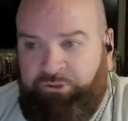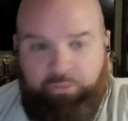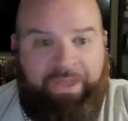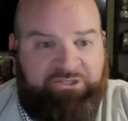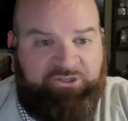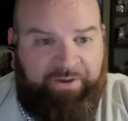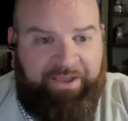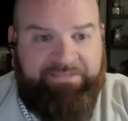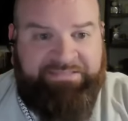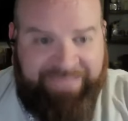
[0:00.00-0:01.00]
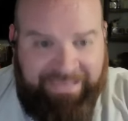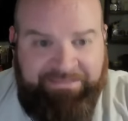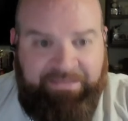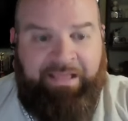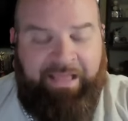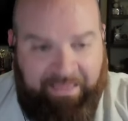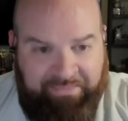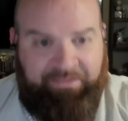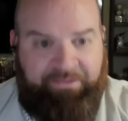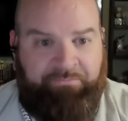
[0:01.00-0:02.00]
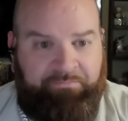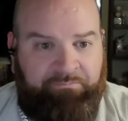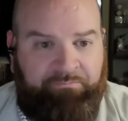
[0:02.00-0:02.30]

to a transcendent athlete.